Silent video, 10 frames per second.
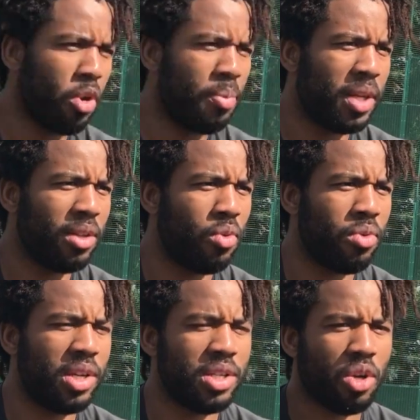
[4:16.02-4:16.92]
So I'm
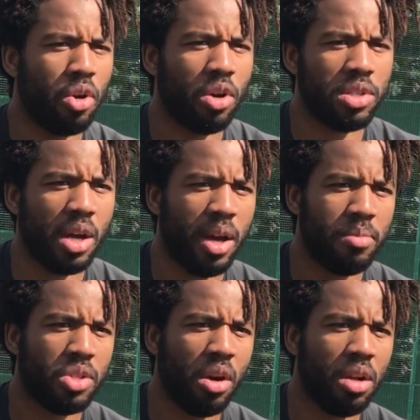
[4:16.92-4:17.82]
hoping all these
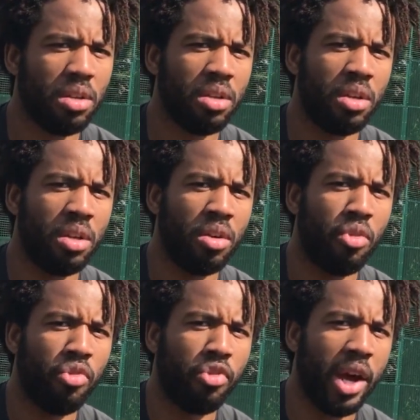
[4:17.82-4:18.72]
clock times aren't
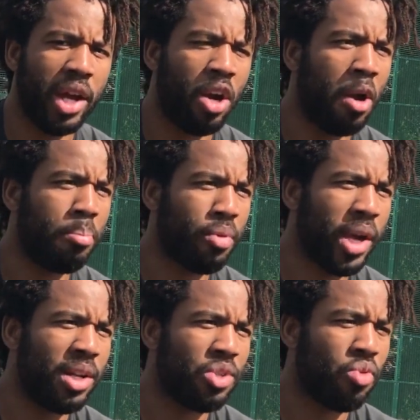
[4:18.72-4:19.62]
frying
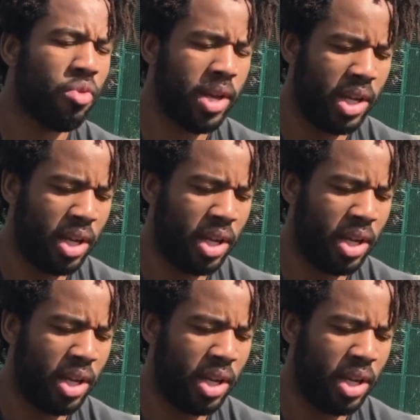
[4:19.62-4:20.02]
our brains